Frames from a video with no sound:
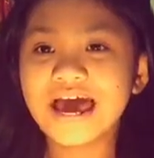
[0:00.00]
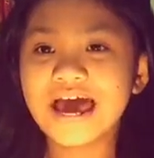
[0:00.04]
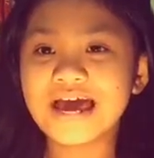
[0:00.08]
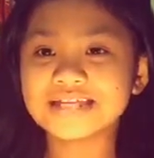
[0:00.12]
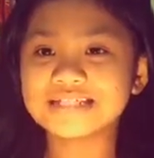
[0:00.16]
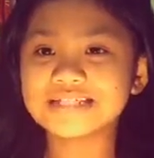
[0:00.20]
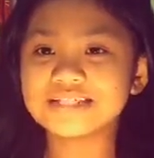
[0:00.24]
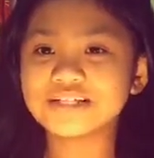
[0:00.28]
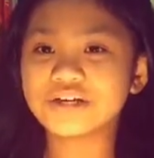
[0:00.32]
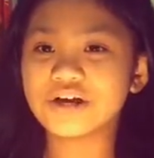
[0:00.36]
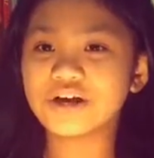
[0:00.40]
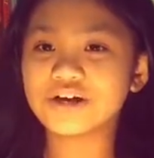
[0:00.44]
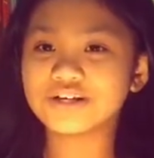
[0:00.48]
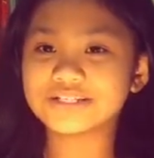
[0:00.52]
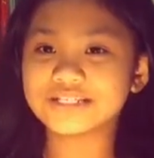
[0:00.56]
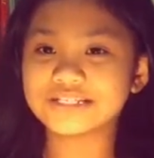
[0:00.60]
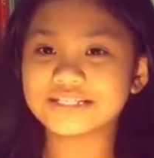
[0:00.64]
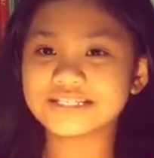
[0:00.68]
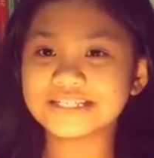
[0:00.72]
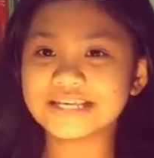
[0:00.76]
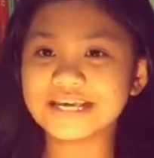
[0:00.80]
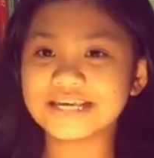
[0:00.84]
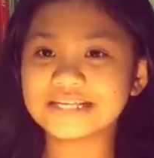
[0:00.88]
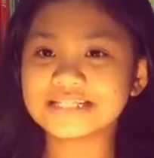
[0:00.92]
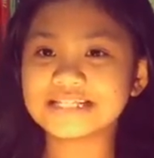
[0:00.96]
As it also
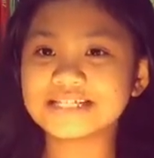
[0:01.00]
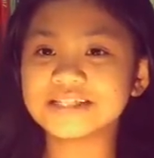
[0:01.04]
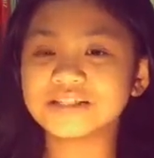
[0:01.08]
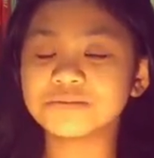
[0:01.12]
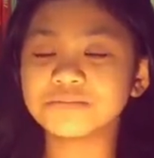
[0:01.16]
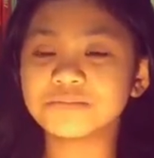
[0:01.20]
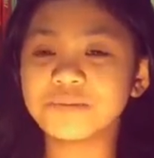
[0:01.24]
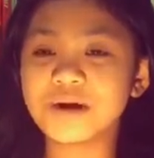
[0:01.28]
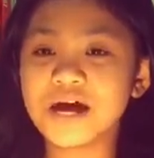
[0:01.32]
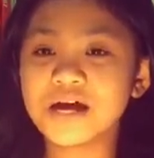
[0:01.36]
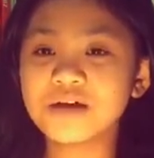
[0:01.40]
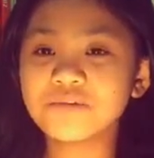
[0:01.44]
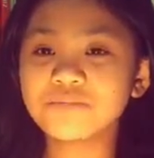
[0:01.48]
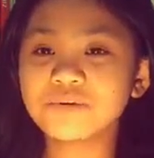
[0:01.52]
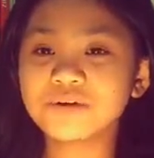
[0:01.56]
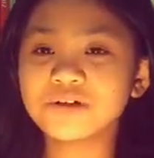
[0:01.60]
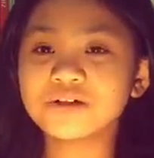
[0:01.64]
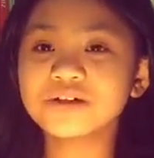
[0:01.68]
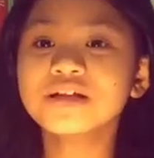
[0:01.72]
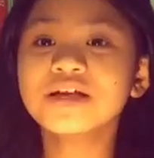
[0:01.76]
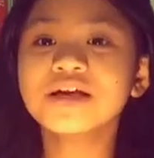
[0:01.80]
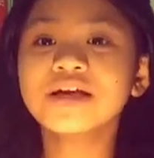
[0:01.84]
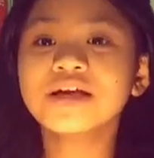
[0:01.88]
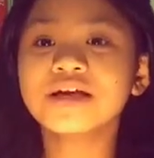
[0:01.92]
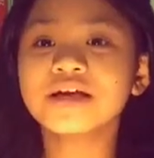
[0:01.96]
says in the
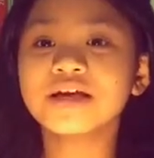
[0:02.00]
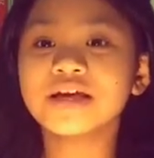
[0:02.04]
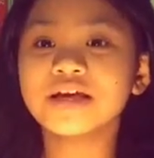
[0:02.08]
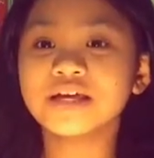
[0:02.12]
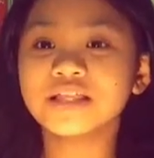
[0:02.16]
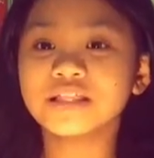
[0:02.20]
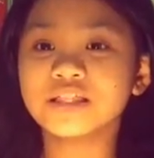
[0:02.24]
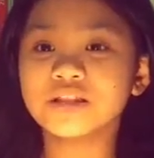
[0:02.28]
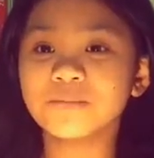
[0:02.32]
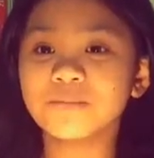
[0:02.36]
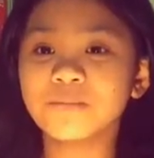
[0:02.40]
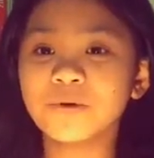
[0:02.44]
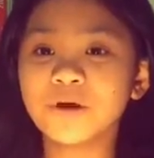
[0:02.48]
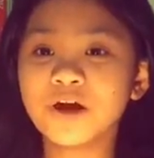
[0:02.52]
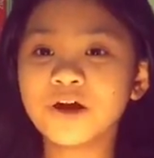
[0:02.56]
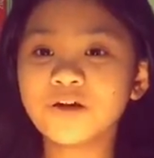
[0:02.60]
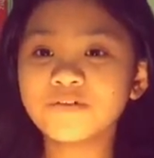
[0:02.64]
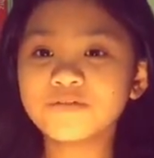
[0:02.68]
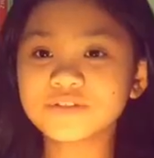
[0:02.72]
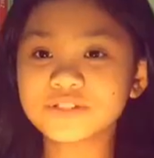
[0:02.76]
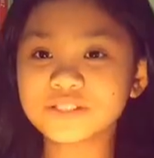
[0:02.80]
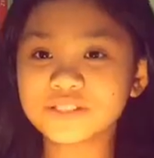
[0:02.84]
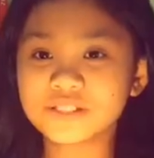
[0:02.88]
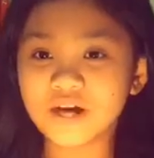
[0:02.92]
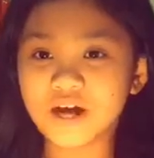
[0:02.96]
Bible, in the book
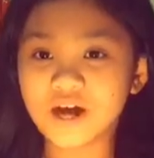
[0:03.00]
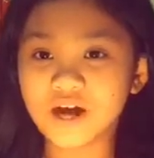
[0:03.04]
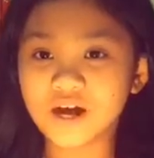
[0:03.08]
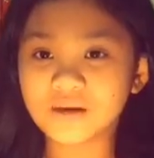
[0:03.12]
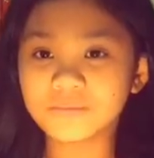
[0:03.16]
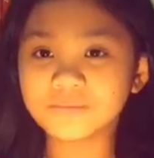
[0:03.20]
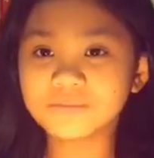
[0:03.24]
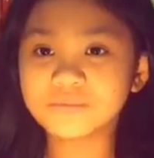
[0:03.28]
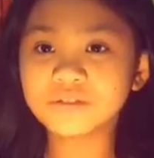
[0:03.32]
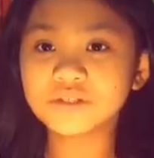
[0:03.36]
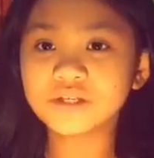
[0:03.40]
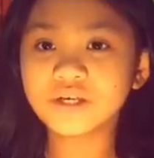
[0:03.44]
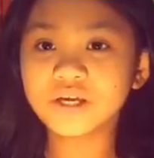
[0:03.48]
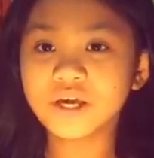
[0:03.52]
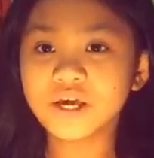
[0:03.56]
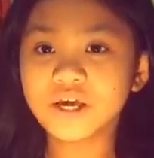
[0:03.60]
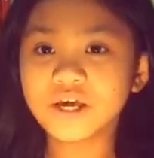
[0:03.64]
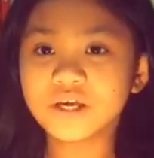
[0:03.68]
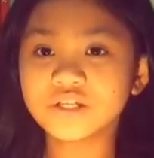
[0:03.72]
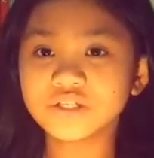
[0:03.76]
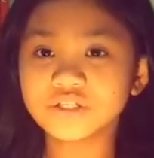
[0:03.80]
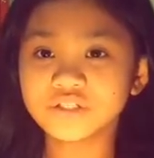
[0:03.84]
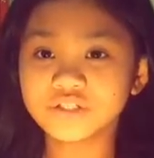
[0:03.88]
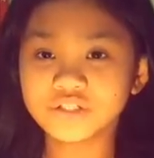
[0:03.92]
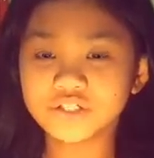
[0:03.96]
of Psalms,
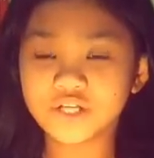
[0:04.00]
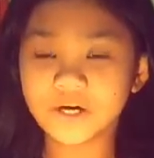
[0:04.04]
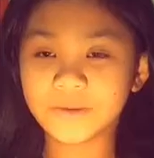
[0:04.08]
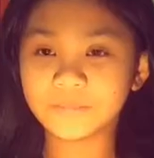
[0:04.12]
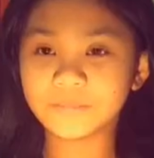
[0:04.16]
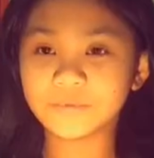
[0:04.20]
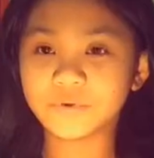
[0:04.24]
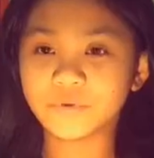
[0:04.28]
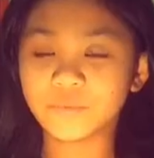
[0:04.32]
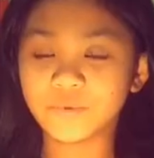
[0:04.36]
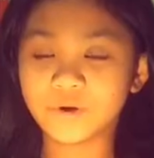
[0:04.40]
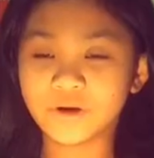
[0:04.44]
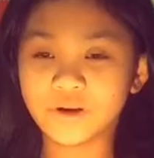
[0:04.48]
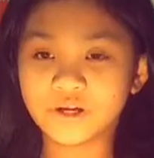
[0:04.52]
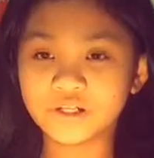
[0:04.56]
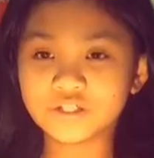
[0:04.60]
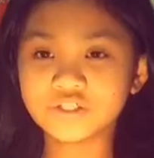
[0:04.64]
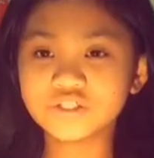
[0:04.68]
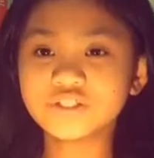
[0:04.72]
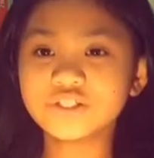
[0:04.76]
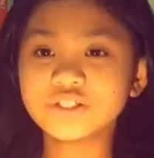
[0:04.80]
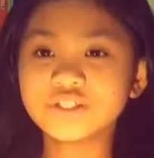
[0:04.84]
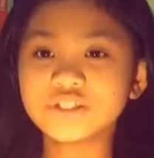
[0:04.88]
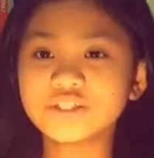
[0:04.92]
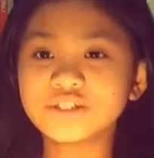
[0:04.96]
chapter
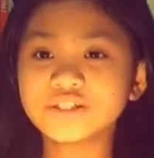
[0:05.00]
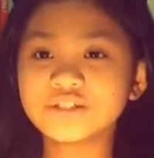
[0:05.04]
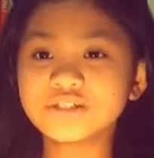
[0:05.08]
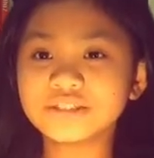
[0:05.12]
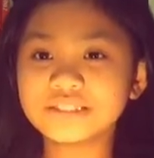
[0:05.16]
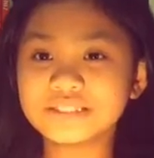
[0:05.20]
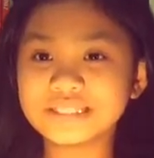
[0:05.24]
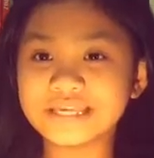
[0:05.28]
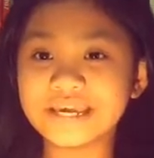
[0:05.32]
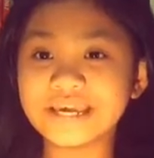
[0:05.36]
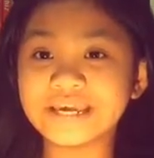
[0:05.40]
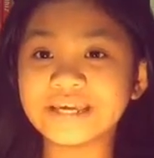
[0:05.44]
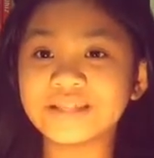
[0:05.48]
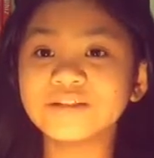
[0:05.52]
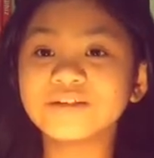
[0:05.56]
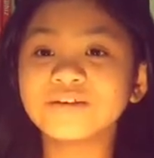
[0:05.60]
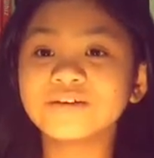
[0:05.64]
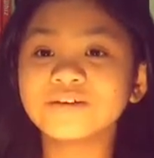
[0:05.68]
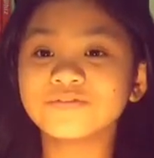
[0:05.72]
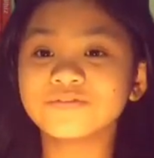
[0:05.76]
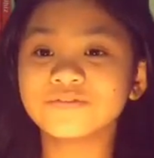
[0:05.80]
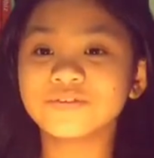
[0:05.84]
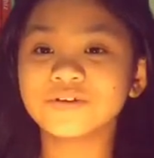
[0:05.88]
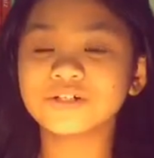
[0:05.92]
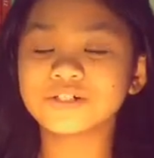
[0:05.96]
113,
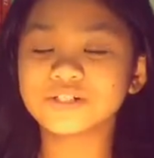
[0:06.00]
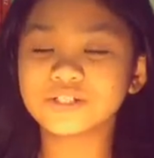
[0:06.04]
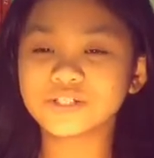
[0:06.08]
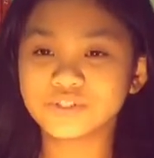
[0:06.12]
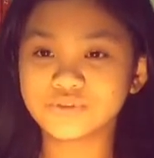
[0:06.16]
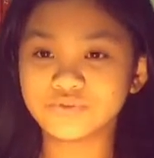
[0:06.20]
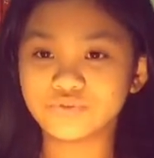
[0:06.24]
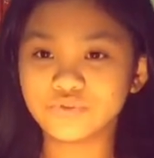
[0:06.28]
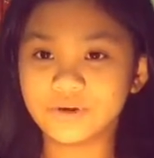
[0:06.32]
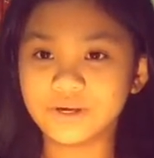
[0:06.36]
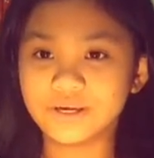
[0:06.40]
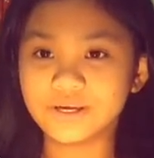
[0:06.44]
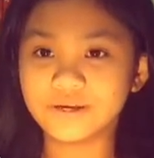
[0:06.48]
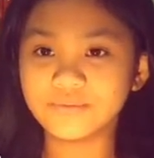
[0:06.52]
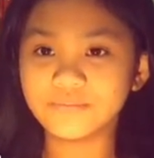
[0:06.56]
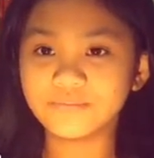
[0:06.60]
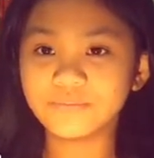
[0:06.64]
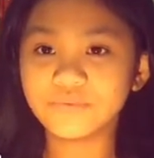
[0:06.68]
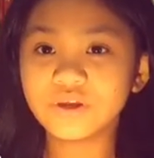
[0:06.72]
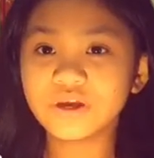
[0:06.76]
verse 3,